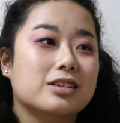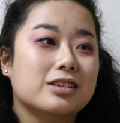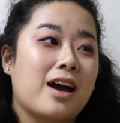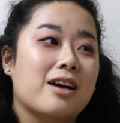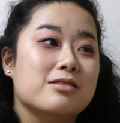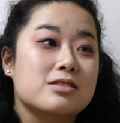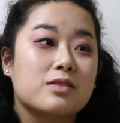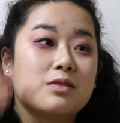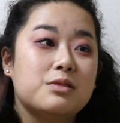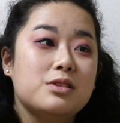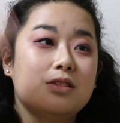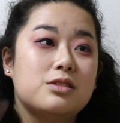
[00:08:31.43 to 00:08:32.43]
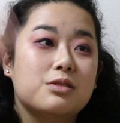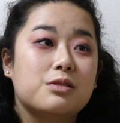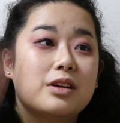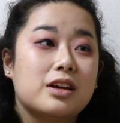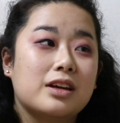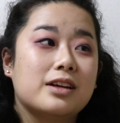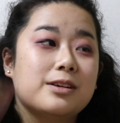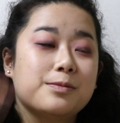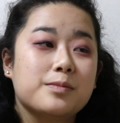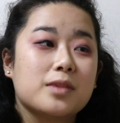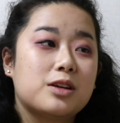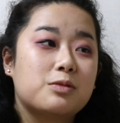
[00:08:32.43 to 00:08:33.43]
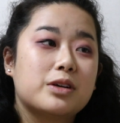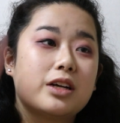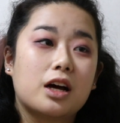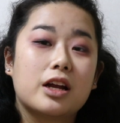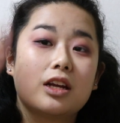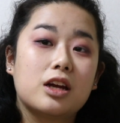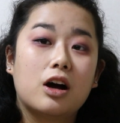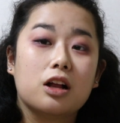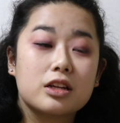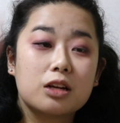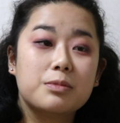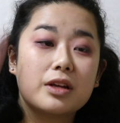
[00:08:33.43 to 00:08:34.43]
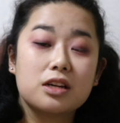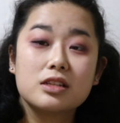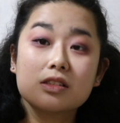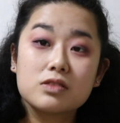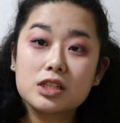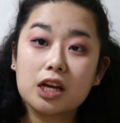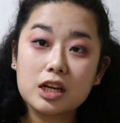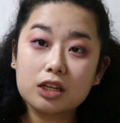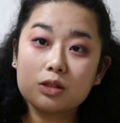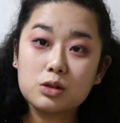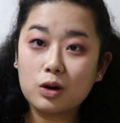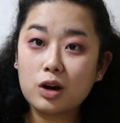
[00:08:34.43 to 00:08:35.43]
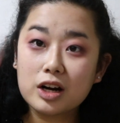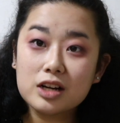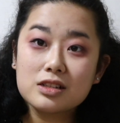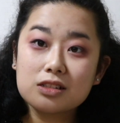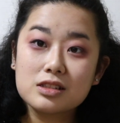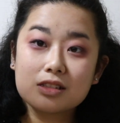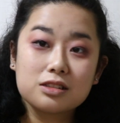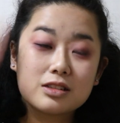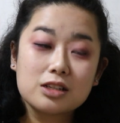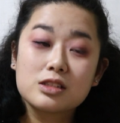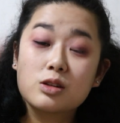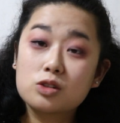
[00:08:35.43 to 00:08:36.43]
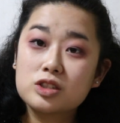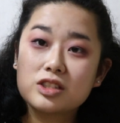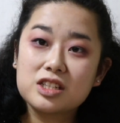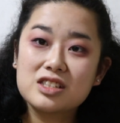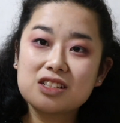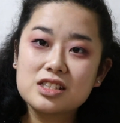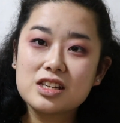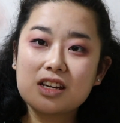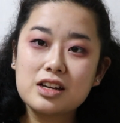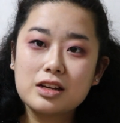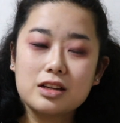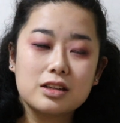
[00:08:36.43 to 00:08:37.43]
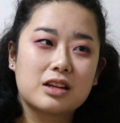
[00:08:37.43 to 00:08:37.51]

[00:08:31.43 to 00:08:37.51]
How's everyone doing? Anyone got any holiday plans with staying indoors? Social distancing?